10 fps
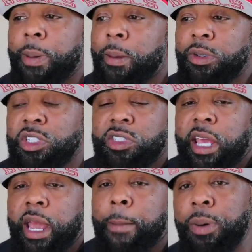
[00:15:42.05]
people just
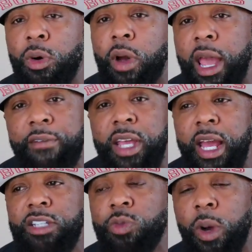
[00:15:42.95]
can't pull heavy
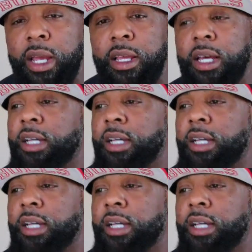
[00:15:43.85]
ass weight.